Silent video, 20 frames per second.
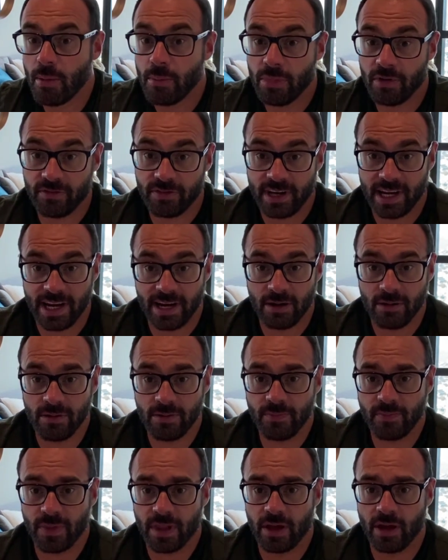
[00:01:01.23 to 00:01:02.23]
But for
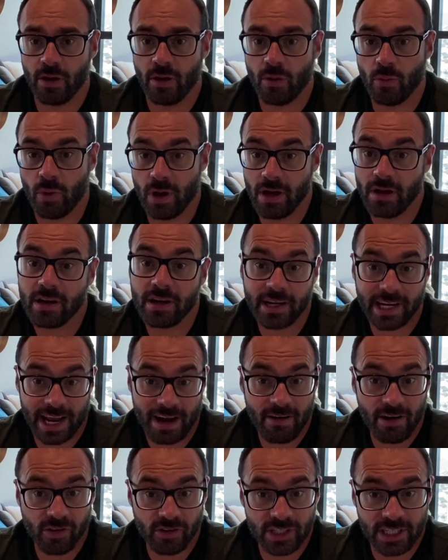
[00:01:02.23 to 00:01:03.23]
now, we are going to
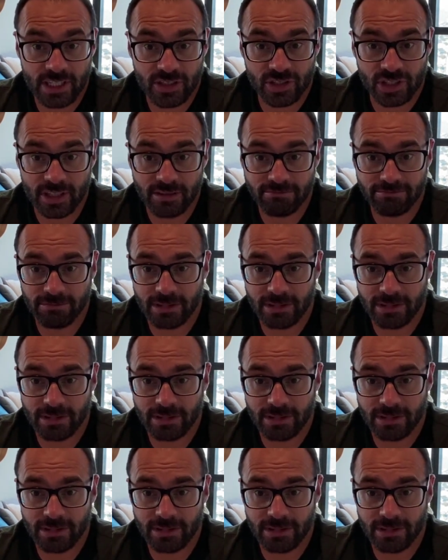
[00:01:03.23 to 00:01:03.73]
carry on teaching.